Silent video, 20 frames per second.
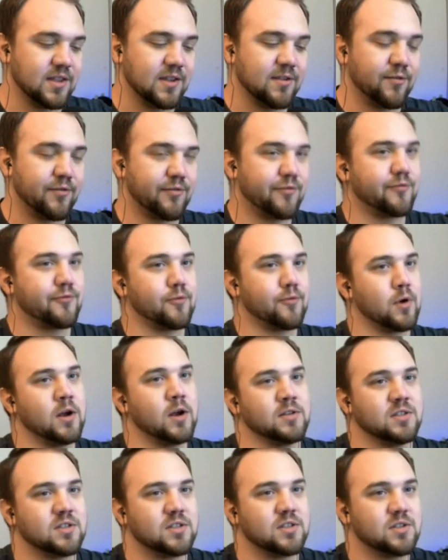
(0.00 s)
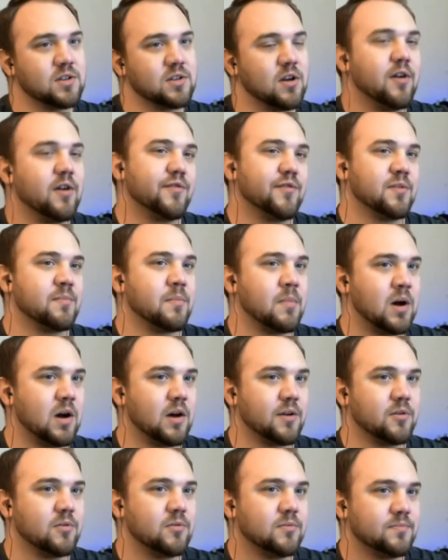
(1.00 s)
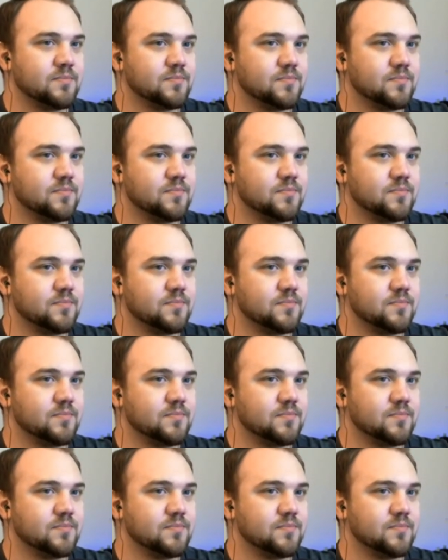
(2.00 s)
the front of the model.